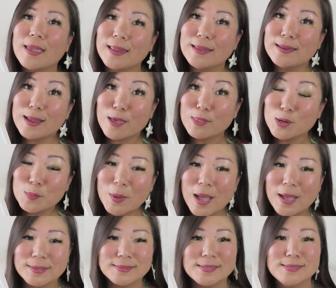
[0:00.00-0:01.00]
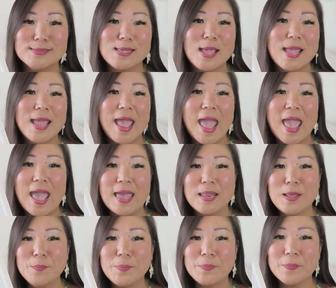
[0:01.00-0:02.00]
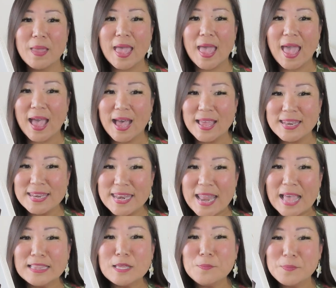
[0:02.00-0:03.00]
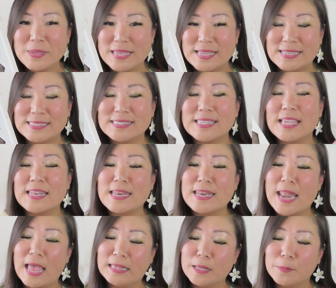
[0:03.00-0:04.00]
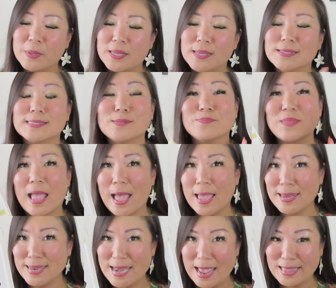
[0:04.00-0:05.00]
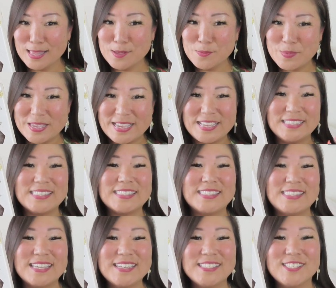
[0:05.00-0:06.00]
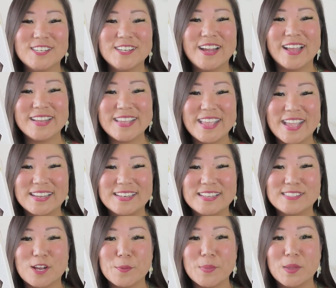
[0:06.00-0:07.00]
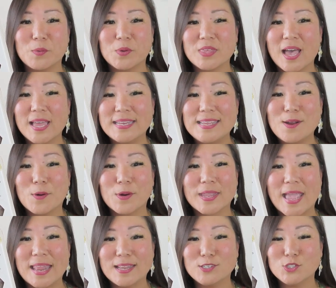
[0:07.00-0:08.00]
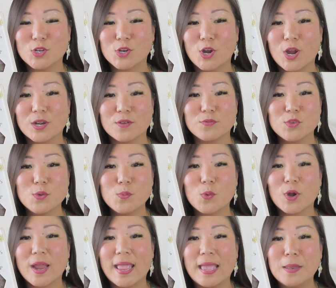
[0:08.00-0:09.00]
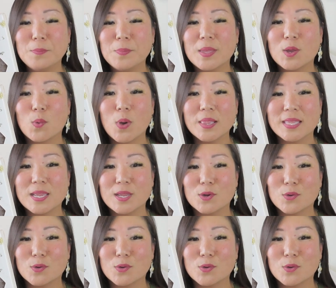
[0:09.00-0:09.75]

get in other boxes. And a Anella Bees, Anella Bees. Anella Bees signature honey candies are made with honey, organic sugar, and a few more hand-picked quality